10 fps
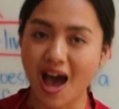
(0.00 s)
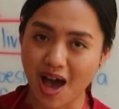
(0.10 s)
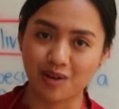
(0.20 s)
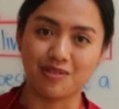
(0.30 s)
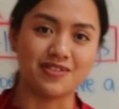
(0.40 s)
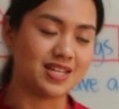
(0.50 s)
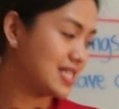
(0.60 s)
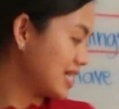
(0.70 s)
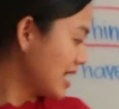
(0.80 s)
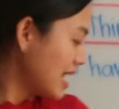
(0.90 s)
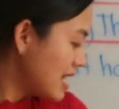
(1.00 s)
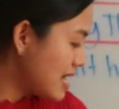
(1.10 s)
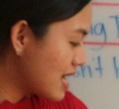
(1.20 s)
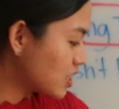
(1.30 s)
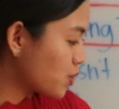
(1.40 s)
out of it.
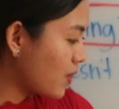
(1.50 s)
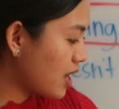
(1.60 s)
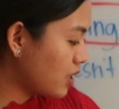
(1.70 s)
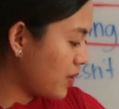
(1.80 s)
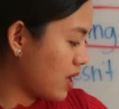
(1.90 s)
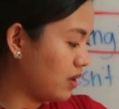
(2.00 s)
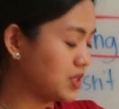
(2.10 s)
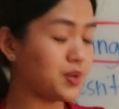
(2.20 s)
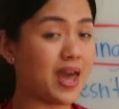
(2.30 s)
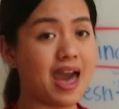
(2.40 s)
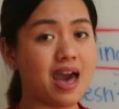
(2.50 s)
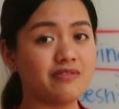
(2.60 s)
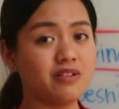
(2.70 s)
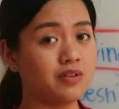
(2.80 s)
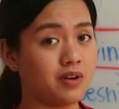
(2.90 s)
Next one, we also
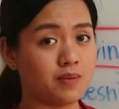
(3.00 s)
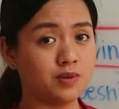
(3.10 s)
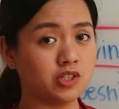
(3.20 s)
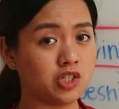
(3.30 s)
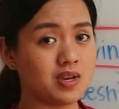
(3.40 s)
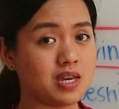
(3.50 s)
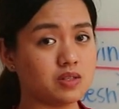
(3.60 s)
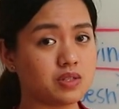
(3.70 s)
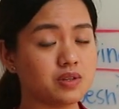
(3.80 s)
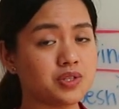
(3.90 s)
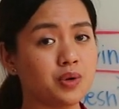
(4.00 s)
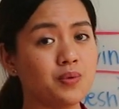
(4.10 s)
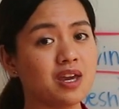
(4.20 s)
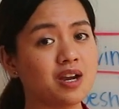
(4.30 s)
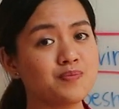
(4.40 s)
have rubber trees. So
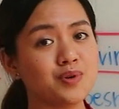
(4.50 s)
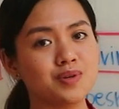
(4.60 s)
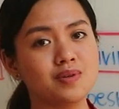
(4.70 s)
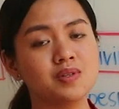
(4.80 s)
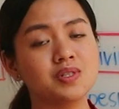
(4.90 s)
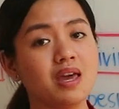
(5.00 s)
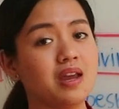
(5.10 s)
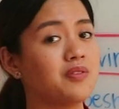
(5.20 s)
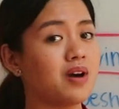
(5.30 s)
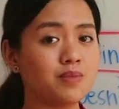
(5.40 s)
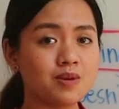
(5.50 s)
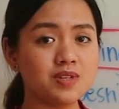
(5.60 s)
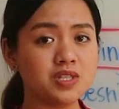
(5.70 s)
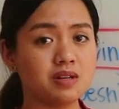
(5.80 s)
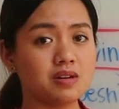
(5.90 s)
we can produce a rubber
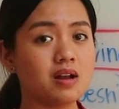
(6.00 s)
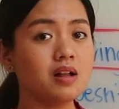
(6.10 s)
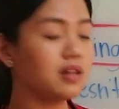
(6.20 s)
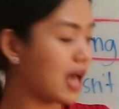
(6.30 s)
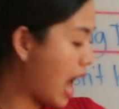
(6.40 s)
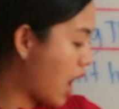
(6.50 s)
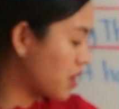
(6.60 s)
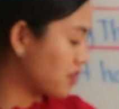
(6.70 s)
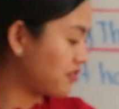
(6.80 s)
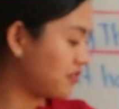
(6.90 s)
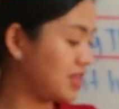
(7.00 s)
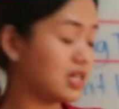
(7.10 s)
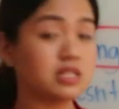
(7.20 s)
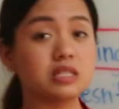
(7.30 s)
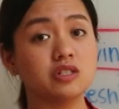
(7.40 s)
material out of
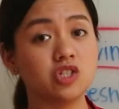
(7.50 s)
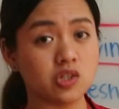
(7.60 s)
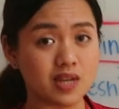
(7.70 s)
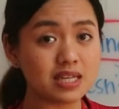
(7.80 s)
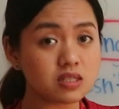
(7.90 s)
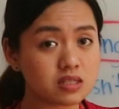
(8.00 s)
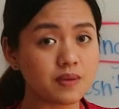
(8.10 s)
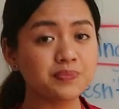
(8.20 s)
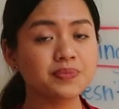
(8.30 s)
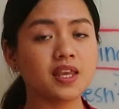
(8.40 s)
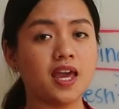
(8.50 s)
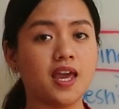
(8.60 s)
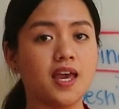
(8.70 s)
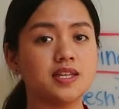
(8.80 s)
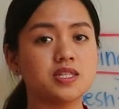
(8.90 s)
these trees,
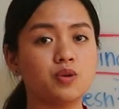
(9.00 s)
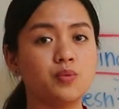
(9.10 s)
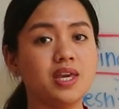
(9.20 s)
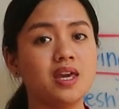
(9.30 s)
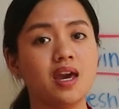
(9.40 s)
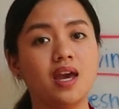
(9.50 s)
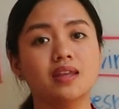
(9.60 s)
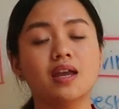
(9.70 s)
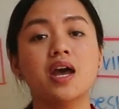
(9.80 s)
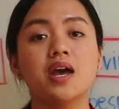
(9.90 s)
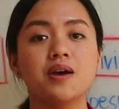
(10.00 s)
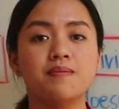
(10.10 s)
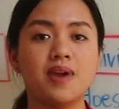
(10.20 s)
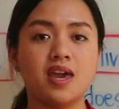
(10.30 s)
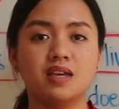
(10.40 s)
and we can
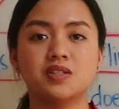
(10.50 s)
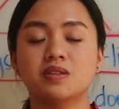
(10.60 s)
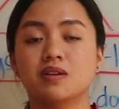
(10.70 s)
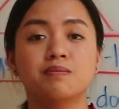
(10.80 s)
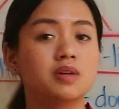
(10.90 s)
make some